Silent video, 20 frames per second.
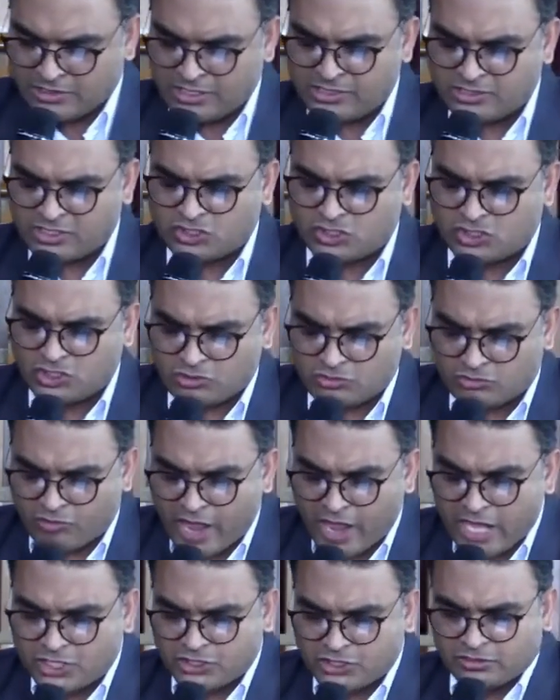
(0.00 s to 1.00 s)
These are
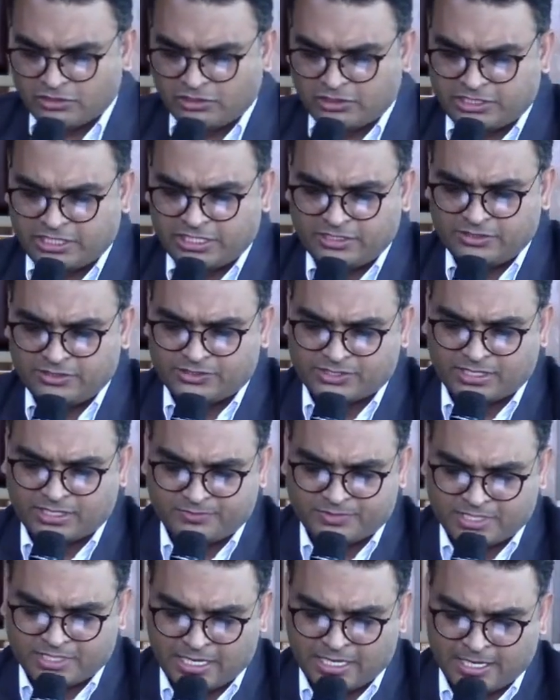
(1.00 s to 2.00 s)
generational things
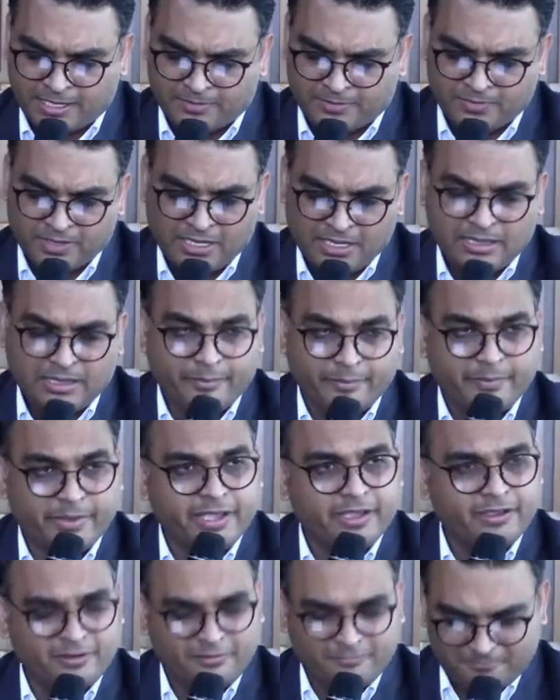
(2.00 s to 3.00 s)
sometimes.
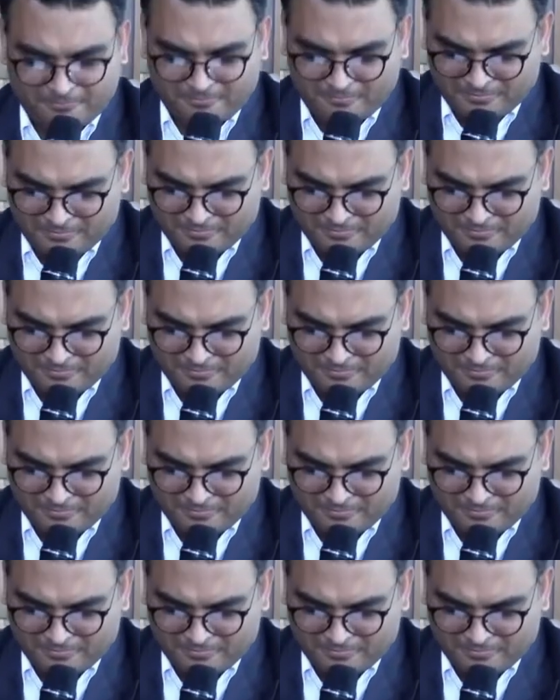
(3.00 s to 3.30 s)
Amen.